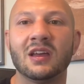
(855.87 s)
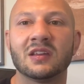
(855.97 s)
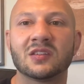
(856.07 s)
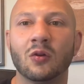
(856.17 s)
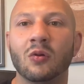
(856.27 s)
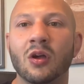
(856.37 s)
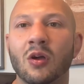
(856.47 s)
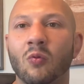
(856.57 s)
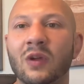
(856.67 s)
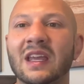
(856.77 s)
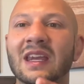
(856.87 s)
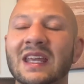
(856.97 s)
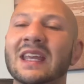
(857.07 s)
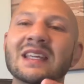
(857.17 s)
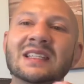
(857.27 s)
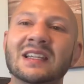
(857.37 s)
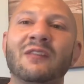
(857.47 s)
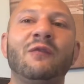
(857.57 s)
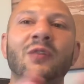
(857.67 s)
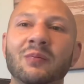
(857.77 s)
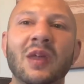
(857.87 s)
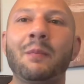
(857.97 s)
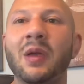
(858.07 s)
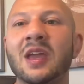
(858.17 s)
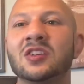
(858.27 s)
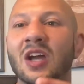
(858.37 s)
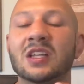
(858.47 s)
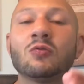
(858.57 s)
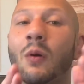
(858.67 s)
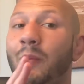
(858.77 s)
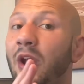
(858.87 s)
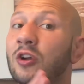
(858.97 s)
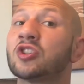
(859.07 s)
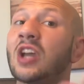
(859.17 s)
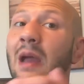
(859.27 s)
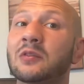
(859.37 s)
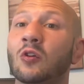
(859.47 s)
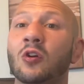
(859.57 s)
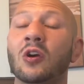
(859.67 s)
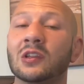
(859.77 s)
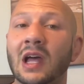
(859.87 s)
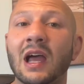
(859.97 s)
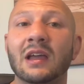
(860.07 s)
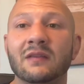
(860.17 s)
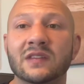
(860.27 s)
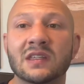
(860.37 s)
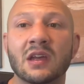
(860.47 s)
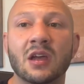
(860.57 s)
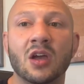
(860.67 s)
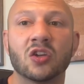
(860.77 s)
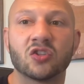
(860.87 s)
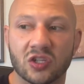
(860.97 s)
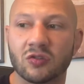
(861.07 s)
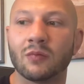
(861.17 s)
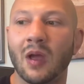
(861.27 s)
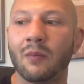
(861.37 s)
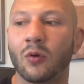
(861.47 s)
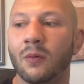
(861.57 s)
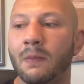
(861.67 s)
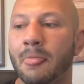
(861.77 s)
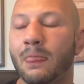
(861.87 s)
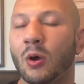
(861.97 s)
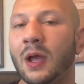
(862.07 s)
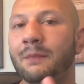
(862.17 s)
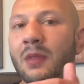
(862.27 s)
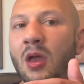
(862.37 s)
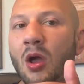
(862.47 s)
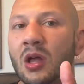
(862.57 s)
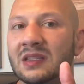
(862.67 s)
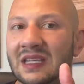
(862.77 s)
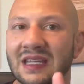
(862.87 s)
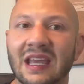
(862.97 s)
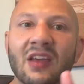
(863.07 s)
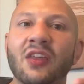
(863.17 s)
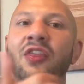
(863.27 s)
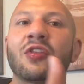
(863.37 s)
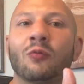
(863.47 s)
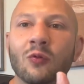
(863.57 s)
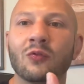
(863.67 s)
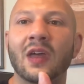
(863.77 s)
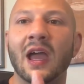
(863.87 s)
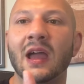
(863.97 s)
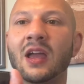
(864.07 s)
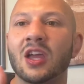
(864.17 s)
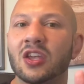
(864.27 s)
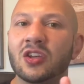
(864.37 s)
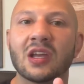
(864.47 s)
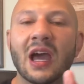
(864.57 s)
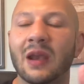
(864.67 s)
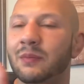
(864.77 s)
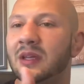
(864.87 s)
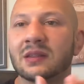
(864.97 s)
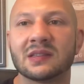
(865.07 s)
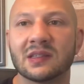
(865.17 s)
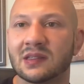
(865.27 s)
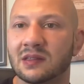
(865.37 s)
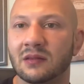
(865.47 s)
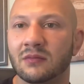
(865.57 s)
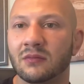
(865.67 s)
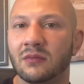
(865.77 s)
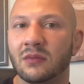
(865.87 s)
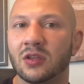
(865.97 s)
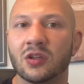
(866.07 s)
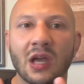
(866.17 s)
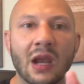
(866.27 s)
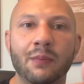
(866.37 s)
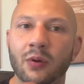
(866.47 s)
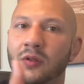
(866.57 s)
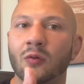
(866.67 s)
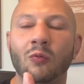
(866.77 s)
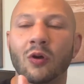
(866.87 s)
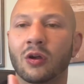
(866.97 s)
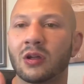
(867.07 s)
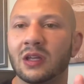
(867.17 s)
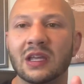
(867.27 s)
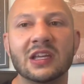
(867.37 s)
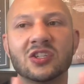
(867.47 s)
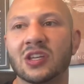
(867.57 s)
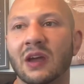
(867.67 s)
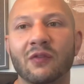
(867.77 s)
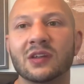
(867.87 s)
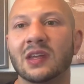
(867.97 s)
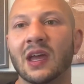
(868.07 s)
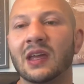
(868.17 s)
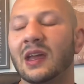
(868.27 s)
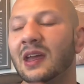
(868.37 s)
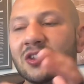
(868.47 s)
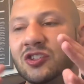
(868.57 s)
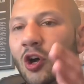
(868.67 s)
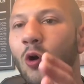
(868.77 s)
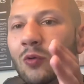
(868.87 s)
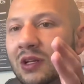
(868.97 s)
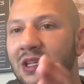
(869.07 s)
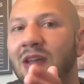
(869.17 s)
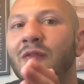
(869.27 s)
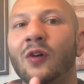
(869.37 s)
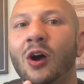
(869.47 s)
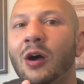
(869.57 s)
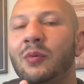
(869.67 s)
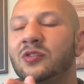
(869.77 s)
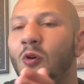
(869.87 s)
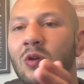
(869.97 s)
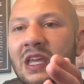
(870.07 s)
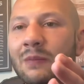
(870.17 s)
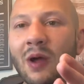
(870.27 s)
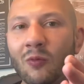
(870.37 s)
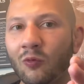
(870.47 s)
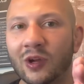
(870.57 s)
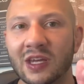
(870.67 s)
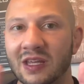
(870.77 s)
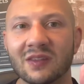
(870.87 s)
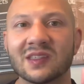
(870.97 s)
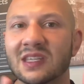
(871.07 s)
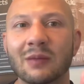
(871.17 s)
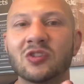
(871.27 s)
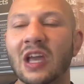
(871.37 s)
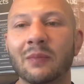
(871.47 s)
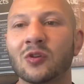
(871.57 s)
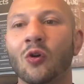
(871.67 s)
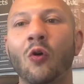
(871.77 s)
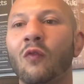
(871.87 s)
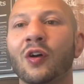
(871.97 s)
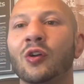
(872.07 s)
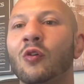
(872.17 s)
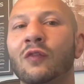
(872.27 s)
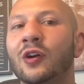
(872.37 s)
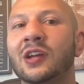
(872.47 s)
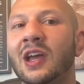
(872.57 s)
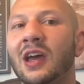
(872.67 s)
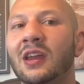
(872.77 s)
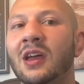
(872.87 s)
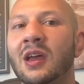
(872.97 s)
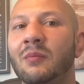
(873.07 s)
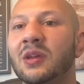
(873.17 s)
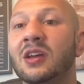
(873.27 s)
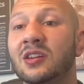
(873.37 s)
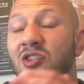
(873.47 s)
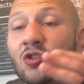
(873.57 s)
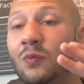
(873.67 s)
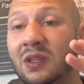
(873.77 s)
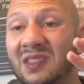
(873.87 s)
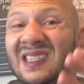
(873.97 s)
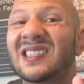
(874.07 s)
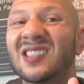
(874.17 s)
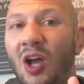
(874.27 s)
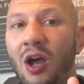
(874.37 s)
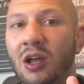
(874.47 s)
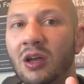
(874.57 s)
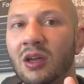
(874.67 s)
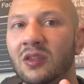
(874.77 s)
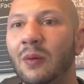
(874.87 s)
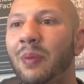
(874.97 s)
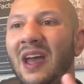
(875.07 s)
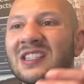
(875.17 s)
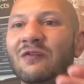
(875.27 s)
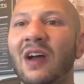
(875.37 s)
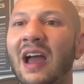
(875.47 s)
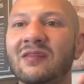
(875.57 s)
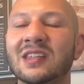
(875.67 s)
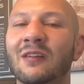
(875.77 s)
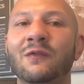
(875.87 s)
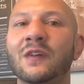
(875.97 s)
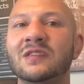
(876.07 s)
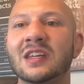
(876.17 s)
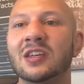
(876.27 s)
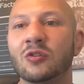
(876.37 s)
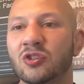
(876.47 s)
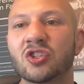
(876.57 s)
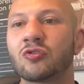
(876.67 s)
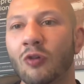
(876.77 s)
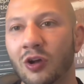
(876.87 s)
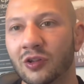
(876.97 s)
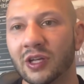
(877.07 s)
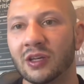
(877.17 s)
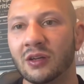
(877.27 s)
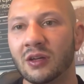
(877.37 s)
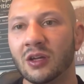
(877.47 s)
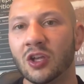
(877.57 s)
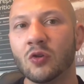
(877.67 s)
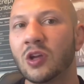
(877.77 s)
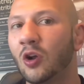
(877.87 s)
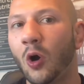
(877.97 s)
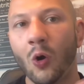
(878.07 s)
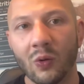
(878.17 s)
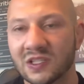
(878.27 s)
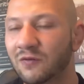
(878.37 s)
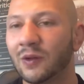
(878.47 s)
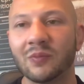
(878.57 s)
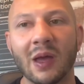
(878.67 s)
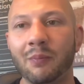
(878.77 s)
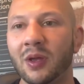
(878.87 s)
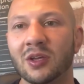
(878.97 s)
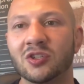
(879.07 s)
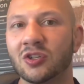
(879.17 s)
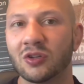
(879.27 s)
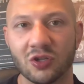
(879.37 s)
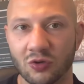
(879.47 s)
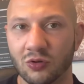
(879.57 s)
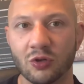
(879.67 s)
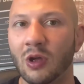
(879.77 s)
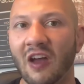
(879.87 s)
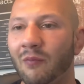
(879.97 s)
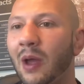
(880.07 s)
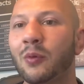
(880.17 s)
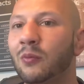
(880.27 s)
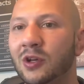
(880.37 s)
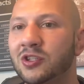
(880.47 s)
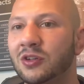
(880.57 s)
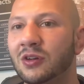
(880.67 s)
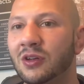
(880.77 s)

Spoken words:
So we can easily flip that page onto a better chapter in our lives. Just remember, right? To get through that, you got to be consistent. You got to put in the work each and every day and don't give up. Don't keep on reading the same chapter over and over again because you've been stuck the past 5, 10, 15 years struggling. You can always flip that page. You have my permission.